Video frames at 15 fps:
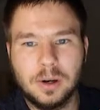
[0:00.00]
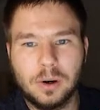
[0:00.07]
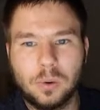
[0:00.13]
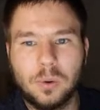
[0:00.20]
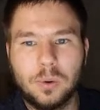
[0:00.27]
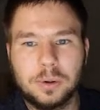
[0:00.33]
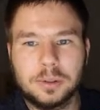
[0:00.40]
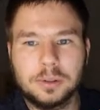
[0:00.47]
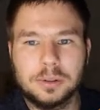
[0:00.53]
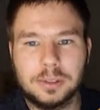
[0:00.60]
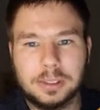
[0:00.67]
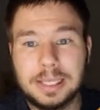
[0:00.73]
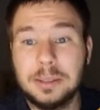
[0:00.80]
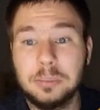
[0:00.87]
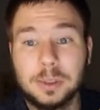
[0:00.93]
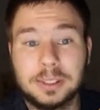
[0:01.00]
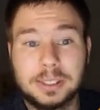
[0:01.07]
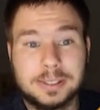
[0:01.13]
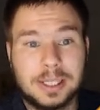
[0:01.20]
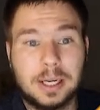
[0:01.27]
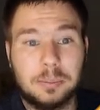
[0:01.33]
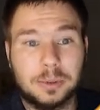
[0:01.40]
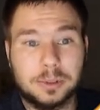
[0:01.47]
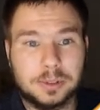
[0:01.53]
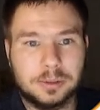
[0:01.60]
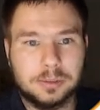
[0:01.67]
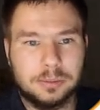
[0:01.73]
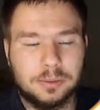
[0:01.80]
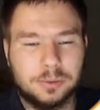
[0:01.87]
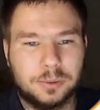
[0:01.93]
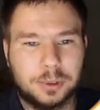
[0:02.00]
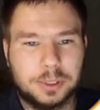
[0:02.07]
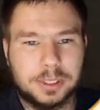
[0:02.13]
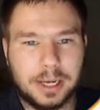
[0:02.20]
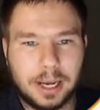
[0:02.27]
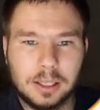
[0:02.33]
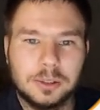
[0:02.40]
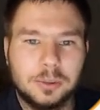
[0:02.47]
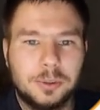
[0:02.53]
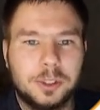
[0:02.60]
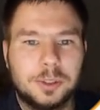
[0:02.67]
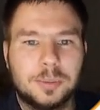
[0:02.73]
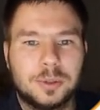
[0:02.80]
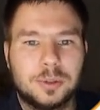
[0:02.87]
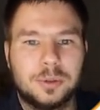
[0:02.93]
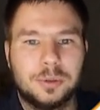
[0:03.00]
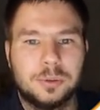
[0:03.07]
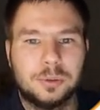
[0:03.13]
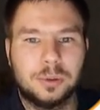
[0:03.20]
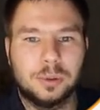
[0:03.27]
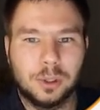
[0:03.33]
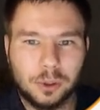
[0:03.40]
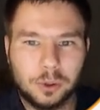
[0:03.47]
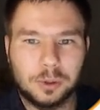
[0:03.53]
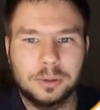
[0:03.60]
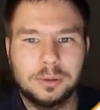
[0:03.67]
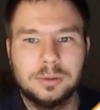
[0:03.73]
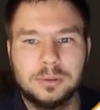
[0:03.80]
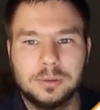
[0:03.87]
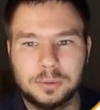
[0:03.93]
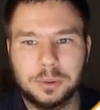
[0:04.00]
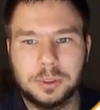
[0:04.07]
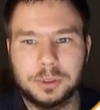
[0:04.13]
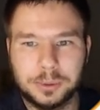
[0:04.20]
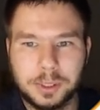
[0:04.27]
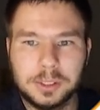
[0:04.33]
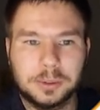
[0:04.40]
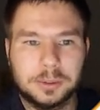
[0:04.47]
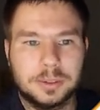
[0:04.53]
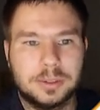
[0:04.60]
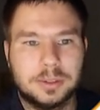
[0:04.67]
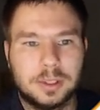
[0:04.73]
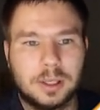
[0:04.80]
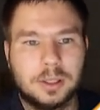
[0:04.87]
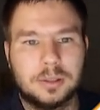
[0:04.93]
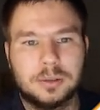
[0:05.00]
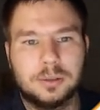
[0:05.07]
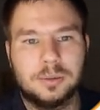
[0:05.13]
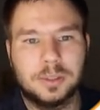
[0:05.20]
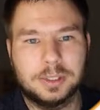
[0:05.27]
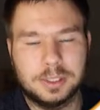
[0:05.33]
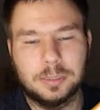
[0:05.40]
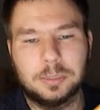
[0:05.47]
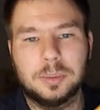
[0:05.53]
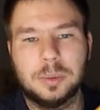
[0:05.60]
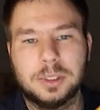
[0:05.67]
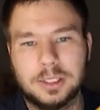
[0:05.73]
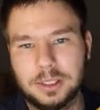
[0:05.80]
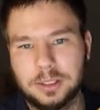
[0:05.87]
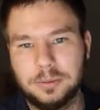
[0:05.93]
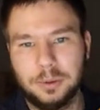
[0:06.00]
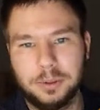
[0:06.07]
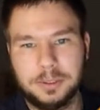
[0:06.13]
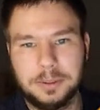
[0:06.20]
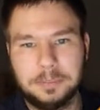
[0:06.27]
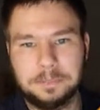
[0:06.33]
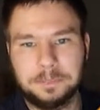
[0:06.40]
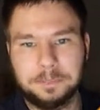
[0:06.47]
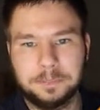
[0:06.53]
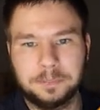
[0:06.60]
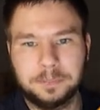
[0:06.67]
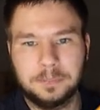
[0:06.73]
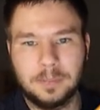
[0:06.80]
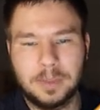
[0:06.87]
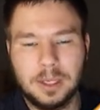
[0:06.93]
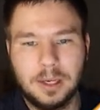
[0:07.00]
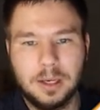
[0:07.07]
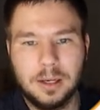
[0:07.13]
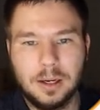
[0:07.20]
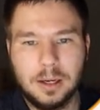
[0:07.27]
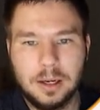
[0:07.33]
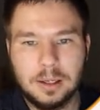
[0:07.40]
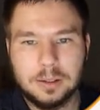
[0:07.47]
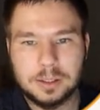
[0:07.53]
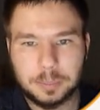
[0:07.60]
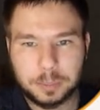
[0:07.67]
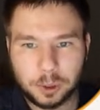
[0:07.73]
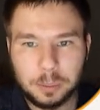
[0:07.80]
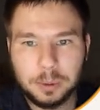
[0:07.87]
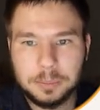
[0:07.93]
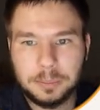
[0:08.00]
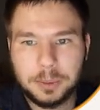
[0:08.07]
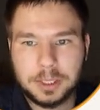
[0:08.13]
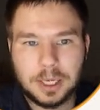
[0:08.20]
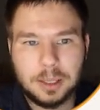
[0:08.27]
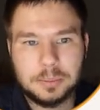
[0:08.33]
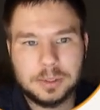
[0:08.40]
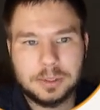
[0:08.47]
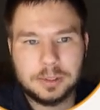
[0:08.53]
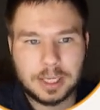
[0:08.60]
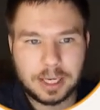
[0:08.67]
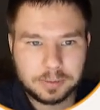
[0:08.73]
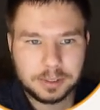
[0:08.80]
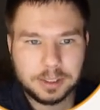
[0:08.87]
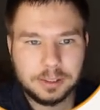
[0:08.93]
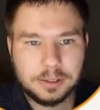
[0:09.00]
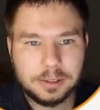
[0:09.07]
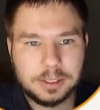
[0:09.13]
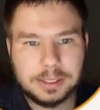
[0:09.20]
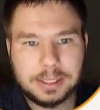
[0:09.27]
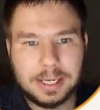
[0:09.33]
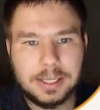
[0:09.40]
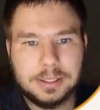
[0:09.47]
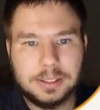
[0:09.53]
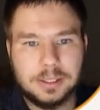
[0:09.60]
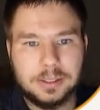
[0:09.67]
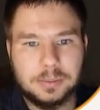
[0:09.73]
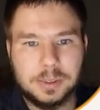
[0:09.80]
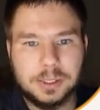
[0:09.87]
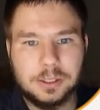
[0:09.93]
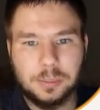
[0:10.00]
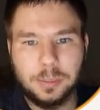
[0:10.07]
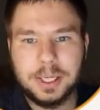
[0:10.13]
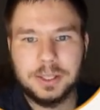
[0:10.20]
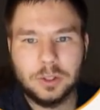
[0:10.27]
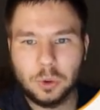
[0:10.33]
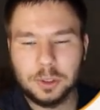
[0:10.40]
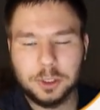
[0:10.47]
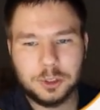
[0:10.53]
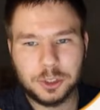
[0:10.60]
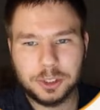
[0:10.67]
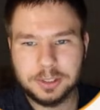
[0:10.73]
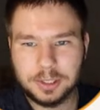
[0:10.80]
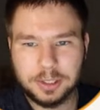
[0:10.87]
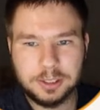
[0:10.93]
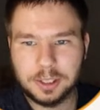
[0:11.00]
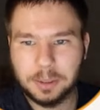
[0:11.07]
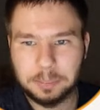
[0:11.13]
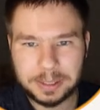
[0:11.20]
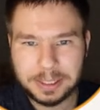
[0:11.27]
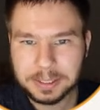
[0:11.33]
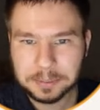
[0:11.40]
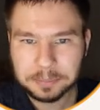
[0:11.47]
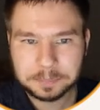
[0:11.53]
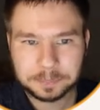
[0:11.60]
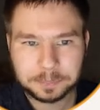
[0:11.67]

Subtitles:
or labeled examples for the algorithms to learn what records are of acceptable data quality. The problem becomes evident in cases where domain knowledge is incomplete,